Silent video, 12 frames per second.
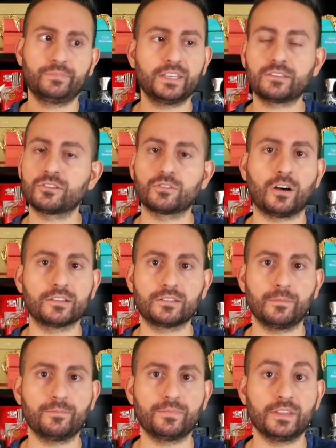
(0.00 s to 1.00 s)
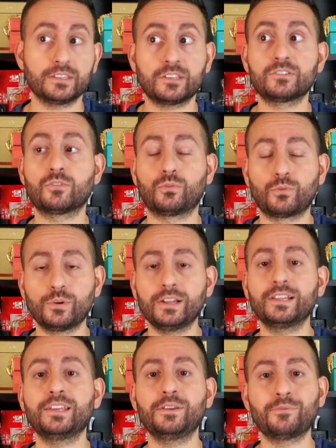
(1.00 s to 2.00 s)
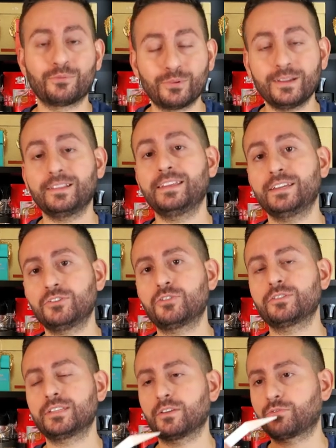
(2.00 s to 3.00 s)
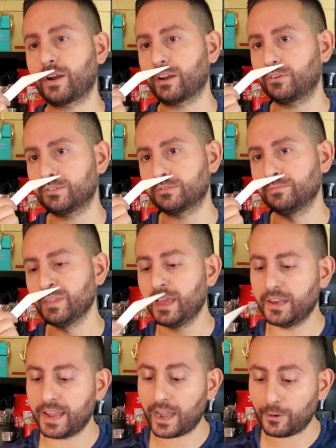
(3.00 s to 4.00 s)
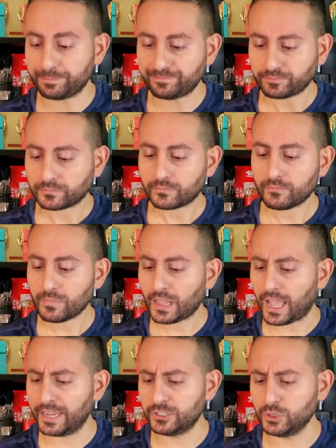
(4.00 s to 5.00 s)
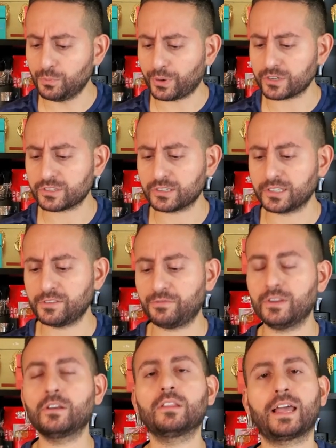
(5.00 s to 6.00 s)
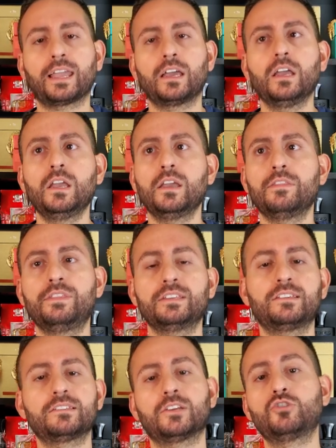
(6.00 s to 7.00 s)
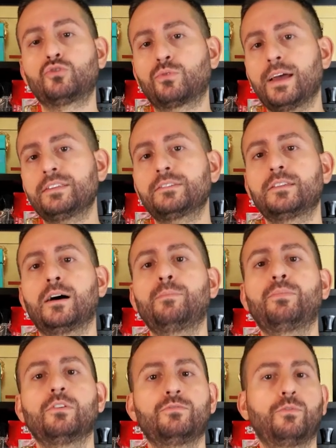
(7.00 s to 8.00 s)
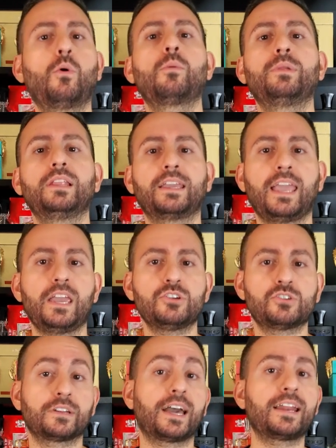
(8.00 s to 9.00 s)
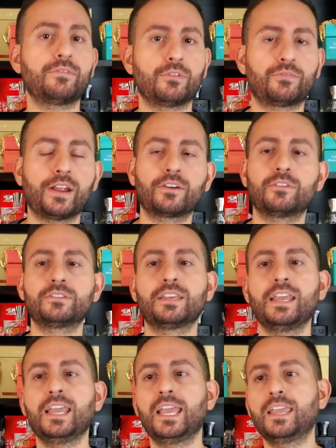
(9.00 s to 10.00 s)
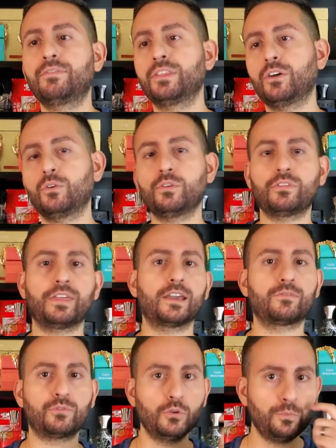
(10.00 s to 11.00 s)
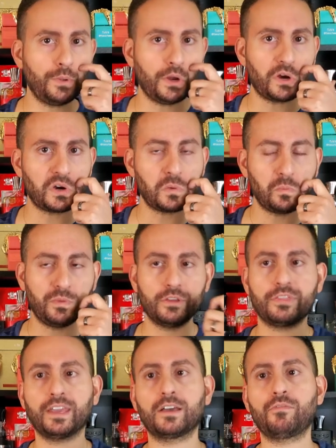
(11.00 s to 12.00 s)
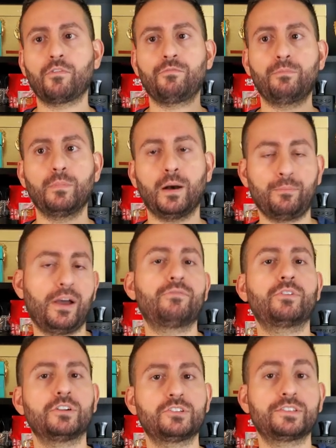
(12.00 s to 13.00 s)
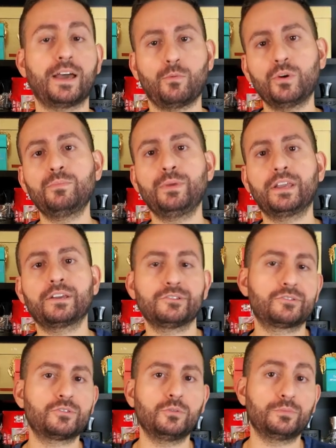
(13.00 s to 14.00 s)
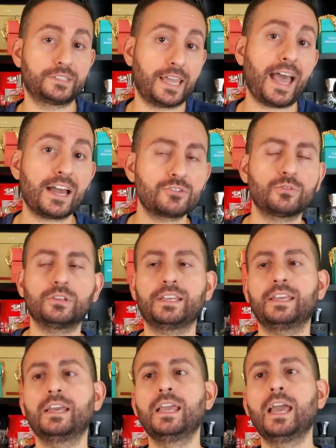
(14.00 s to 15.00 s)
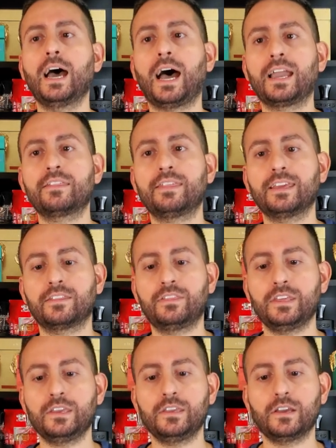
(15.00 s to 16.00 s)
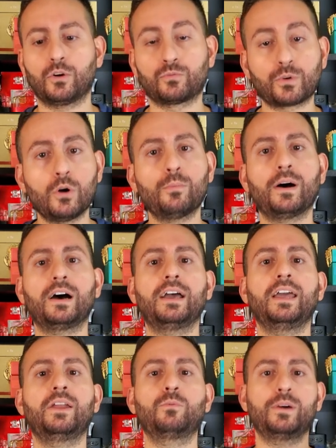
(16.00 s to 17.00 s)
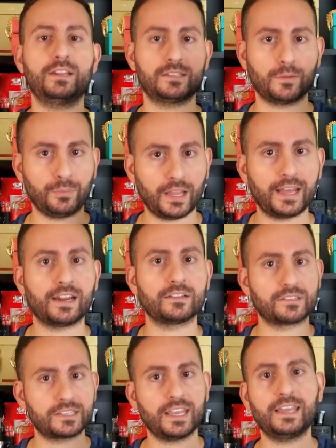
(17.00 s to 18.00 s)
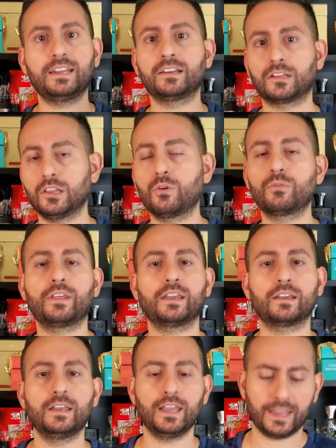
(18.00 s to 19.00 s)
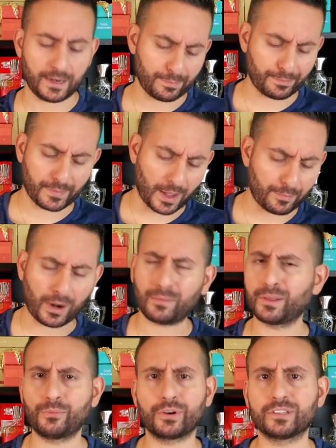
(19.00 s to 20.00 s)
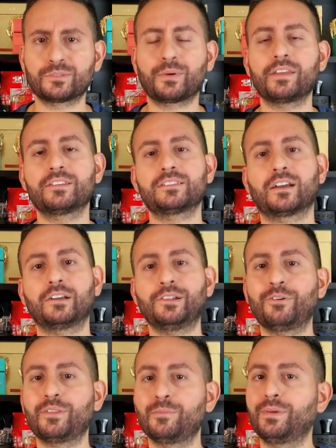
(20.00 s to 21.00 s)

this is awesome. This is a really, really interesting fragrance. Now, I do personally feel like this is a dressed up formal occasion kind of a fragrance. Even though you think of root beer, you think of a, a beverage that would be consumed casually, I think the aroma and when it's applied on skin and clothing, and I probably wouldn't spray this on clothing